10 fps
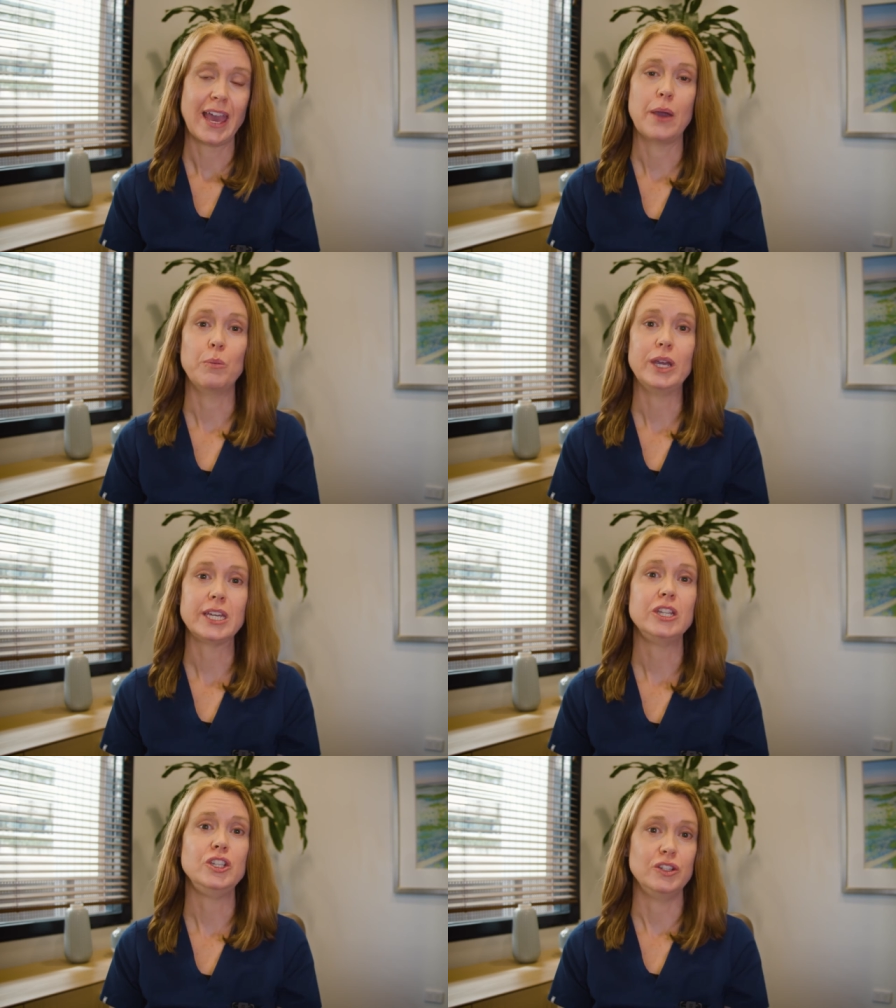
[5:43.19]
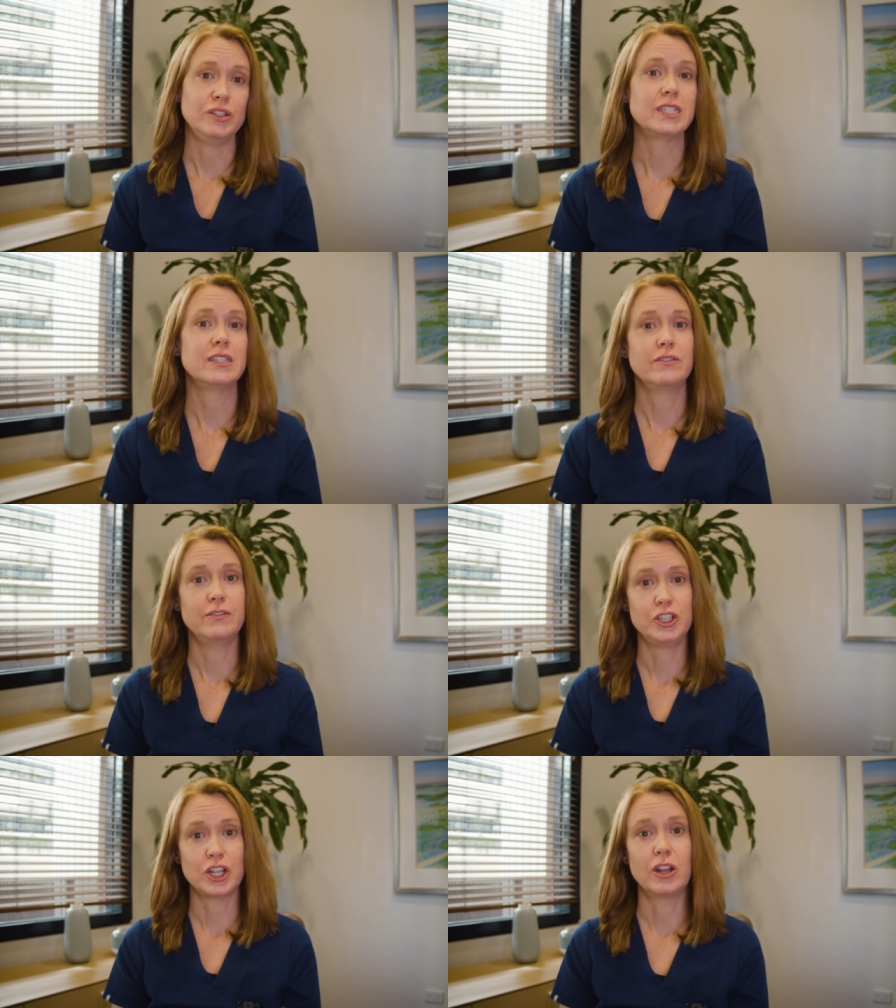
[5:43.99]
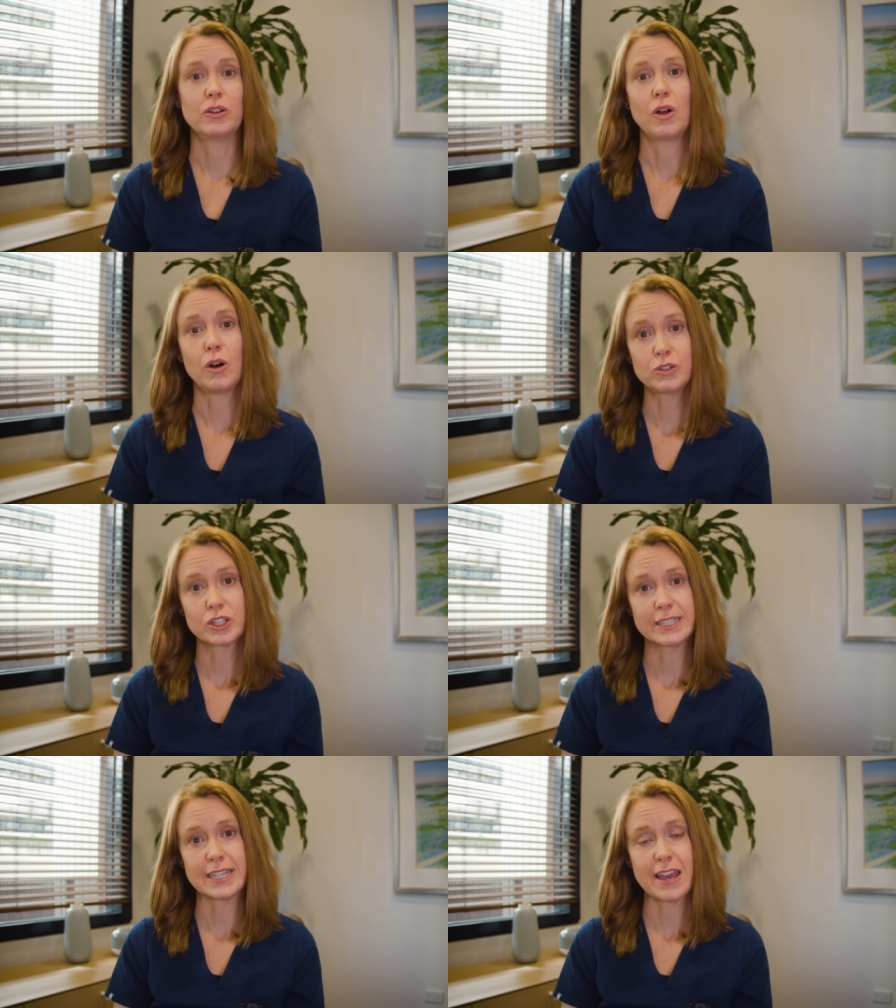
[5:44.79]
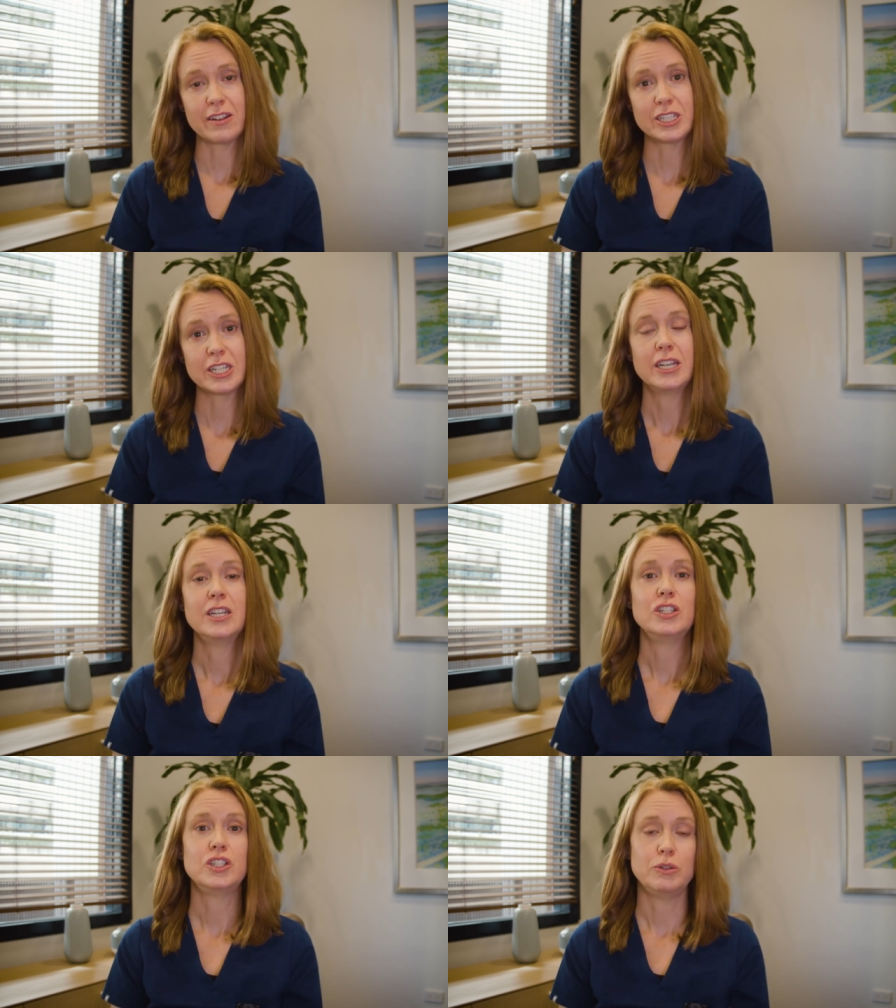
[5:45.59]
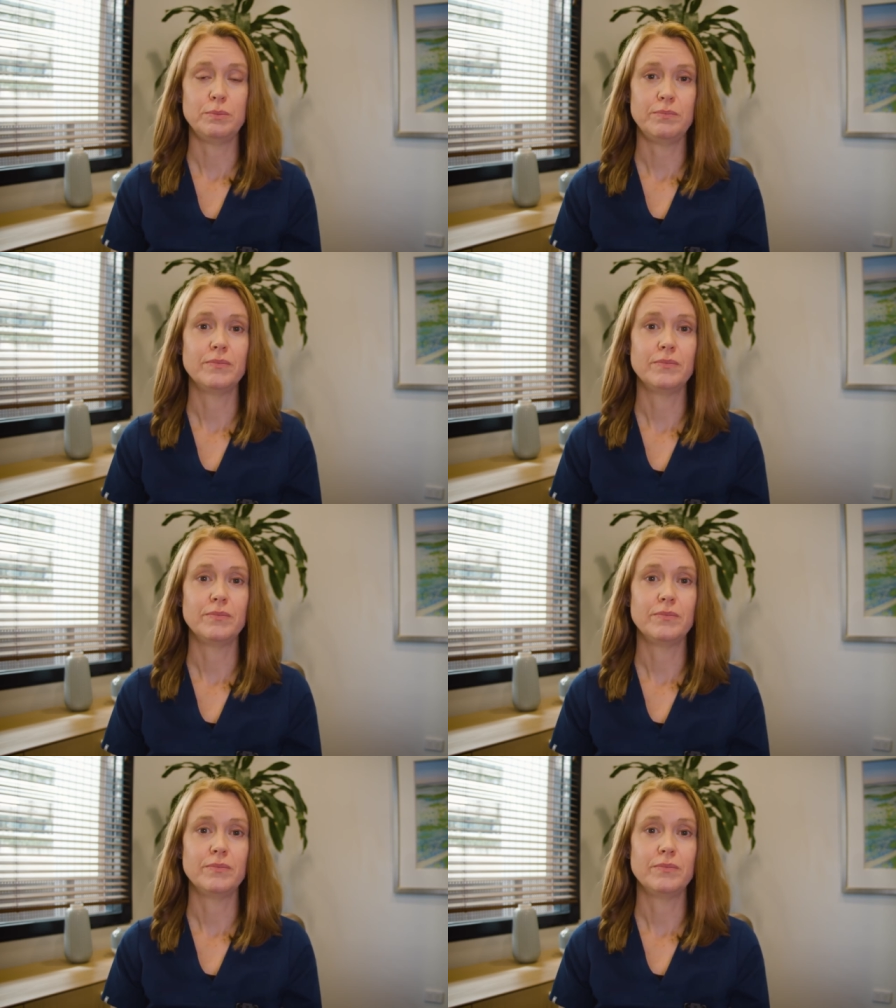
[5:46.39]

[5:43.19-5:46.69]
and we can use vaginal ultrasound to